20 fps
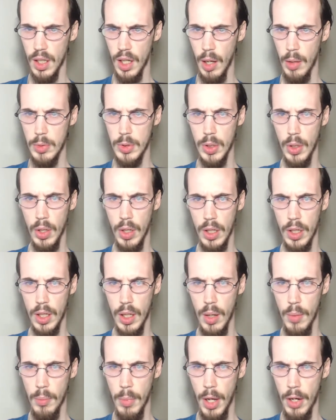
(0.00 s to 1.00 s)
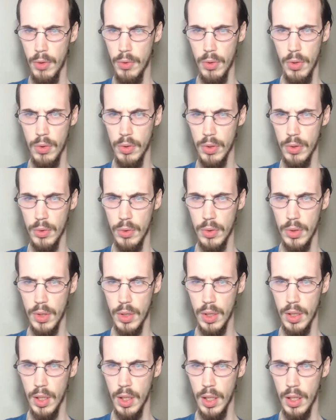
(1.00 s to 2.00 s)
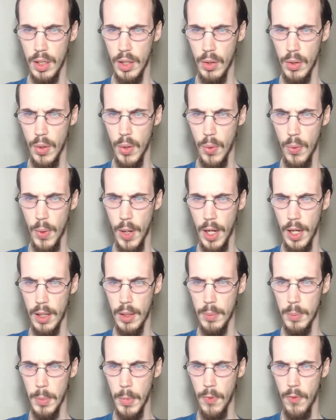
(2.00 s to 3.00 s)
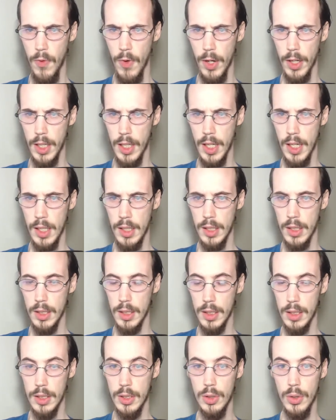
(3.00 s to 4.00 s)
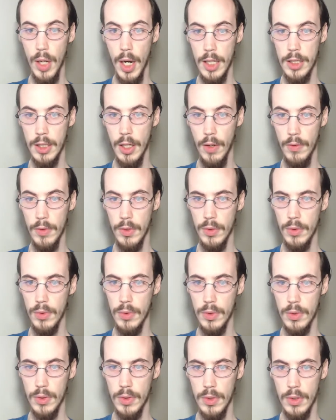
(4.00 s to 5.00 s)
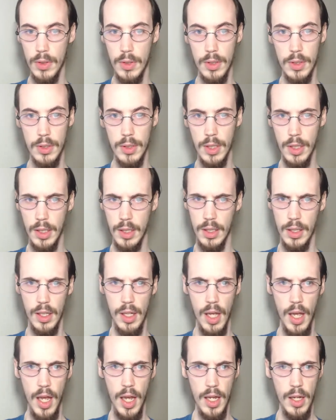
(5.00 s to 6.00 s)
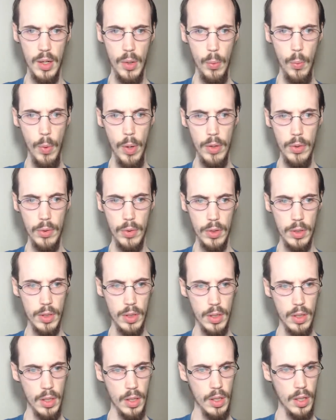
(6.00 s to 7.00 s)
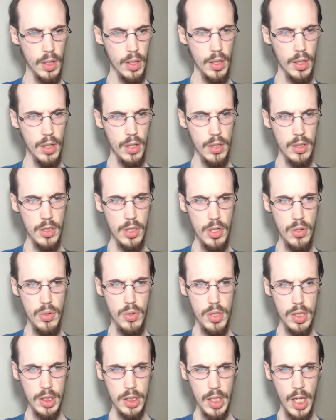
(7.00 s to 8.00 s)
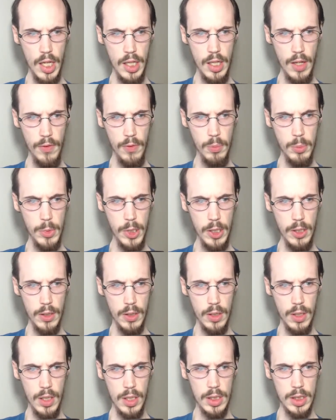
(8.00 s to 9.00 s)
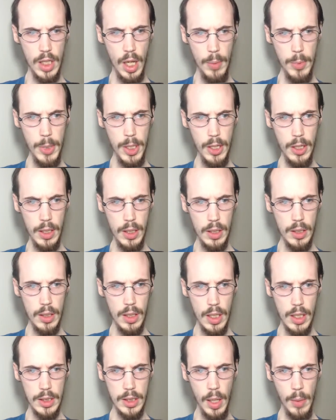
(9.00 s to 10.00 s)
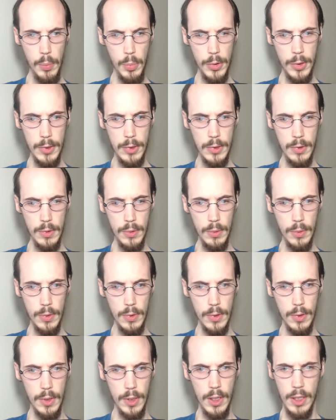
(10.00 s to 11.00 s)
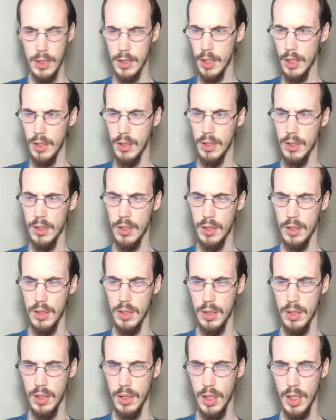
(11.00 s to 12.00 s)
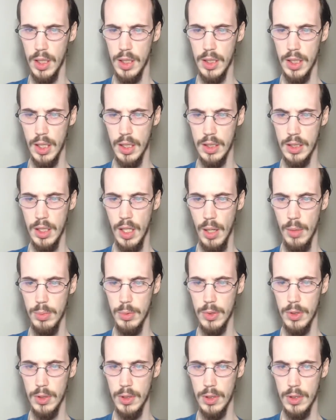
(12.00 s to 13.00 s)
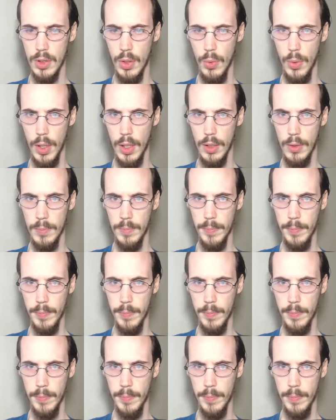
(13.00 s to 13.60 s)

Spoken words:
I'm sorry, but I don't know you. Now go away before I kick the trash out of you. Hey, Weather. Did you just take that from me? Stop eating it and stop bringing two. It's like, huh? It's like, stops. Snow White.